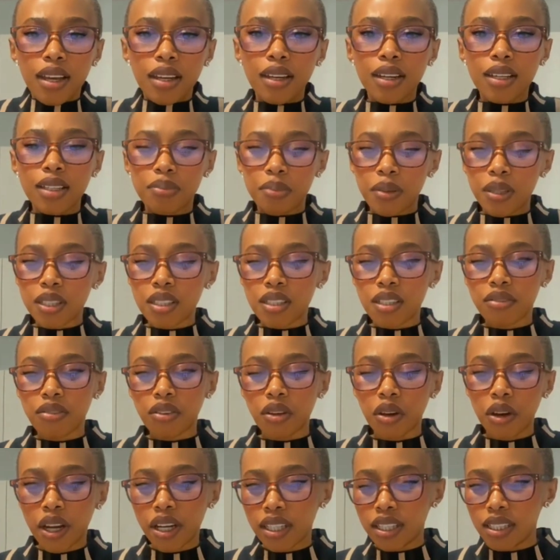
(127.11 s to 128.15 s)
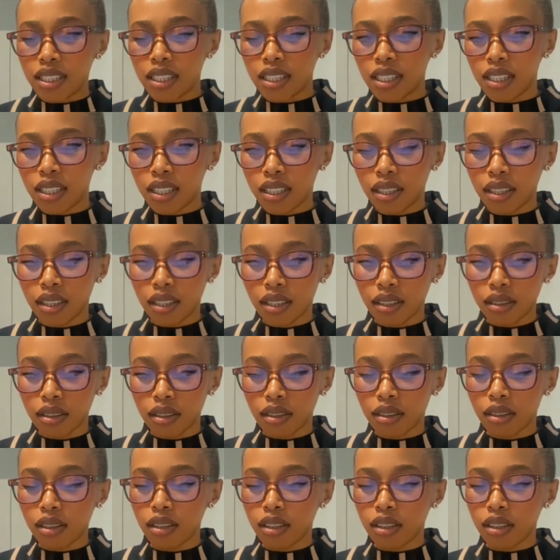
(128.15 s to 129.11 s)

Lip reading: an expensive, crazy